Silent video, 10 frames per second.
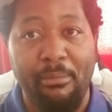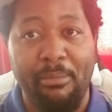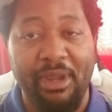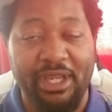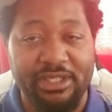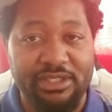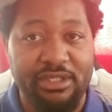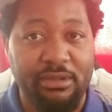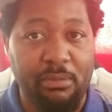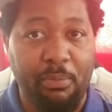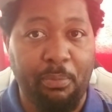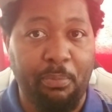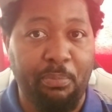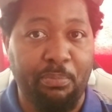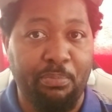biggest
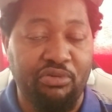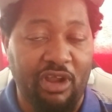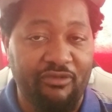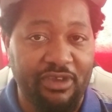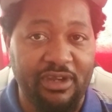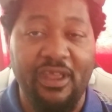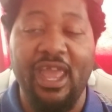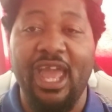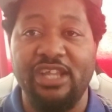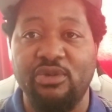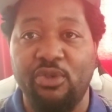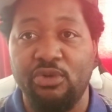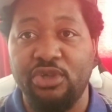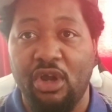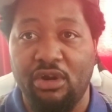profit, and so
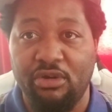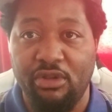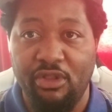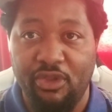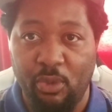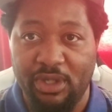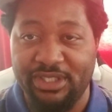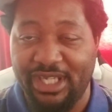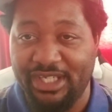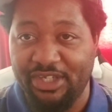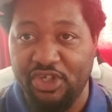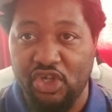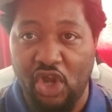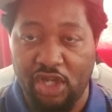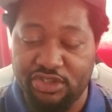those are the ones that they tend to
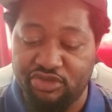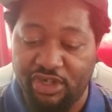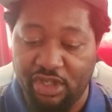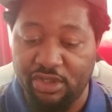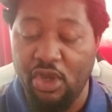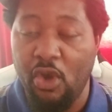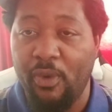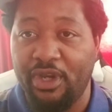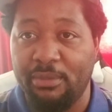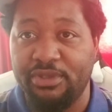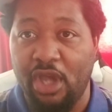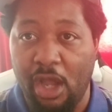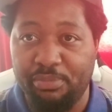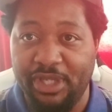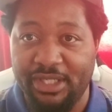concentrate on when it comes to
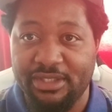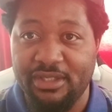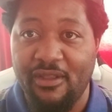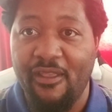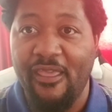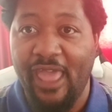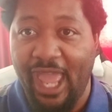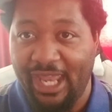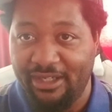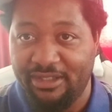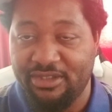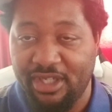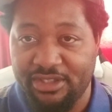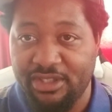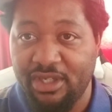updates and
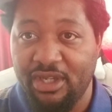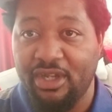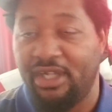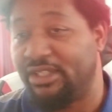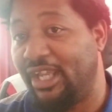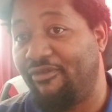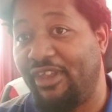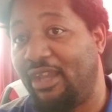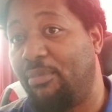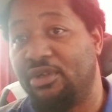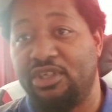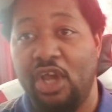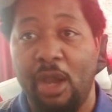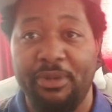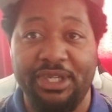such. Because if they can push the
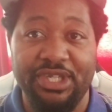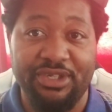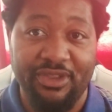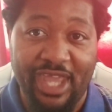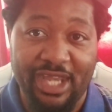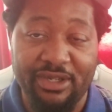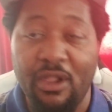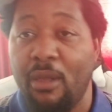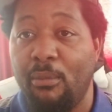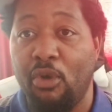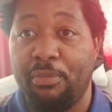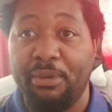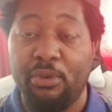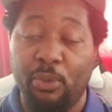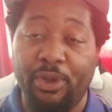update to that, more
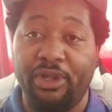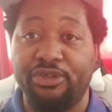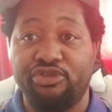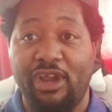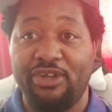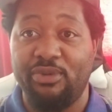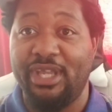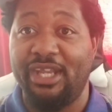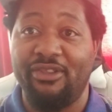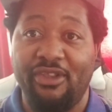people will try to get